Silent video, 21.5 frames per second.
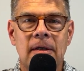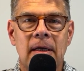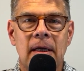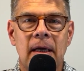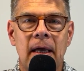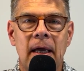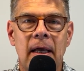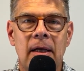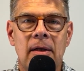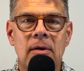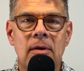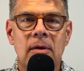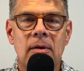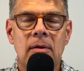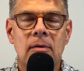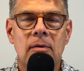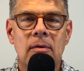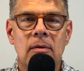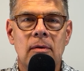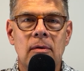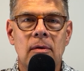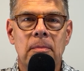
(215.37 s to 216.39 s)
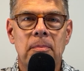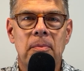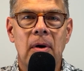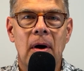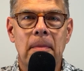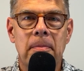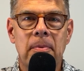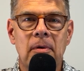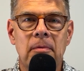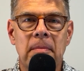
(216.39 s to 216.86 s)
And the
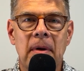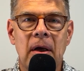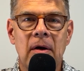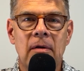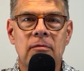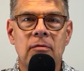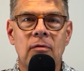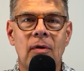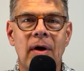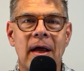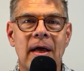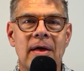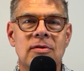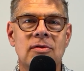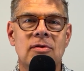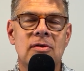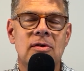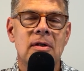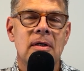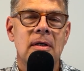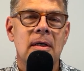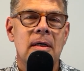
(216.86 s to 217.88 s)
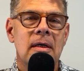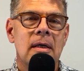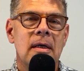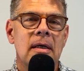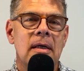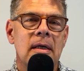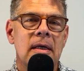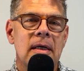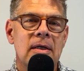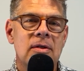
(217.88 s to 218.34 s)
proper amount of rest
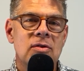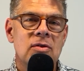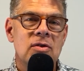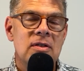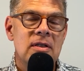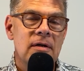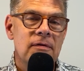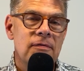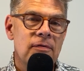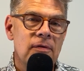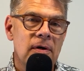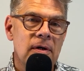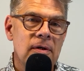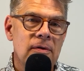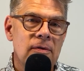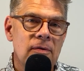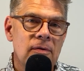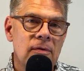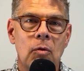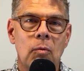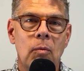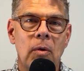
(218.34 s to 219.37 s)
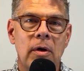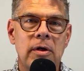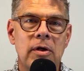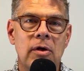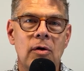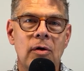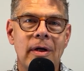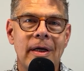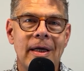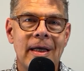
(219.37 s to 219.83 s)
is different when
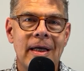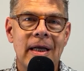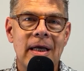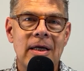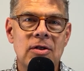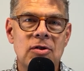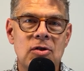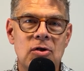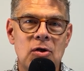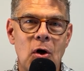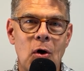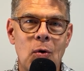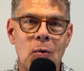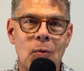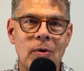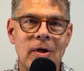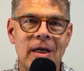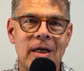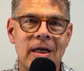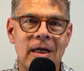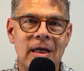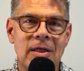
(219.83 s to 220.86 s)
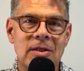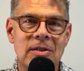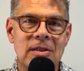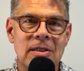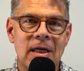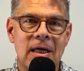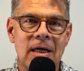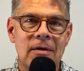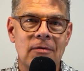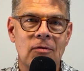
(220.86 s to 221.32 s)
you're in a zone and in a
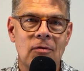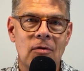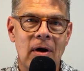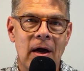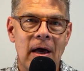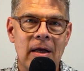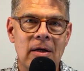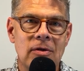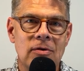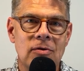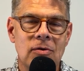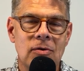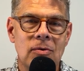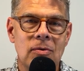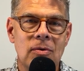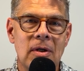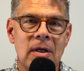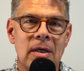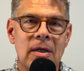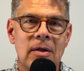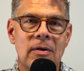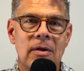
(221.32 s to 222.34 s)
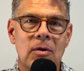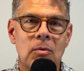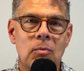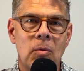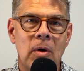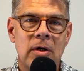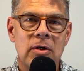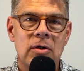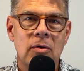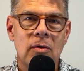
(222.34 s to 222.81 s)
state of gratitude than
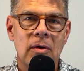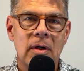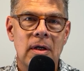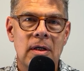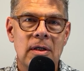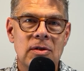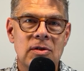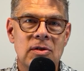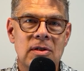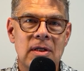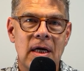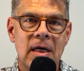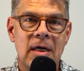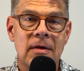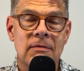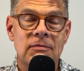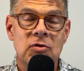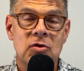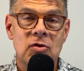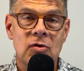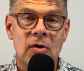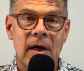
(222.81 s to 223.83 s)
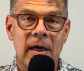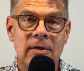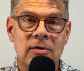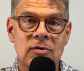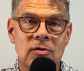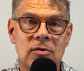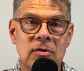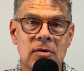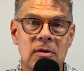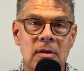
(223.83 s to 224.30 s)
when you're in a state of
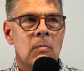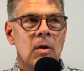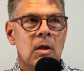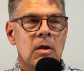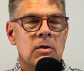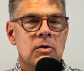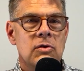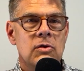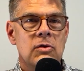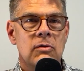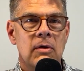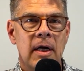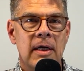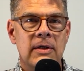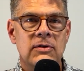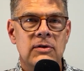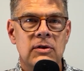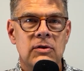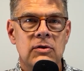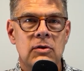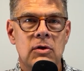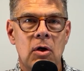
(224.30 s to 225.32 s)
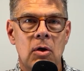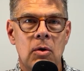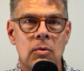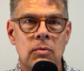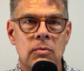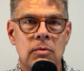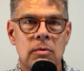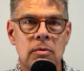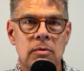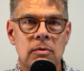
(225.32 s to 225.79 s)
stress. Stress is
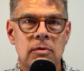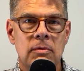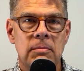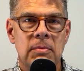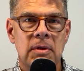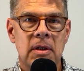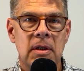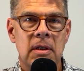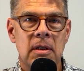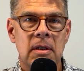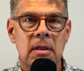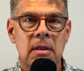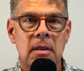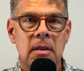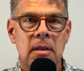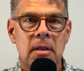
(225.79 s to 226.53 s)
known to be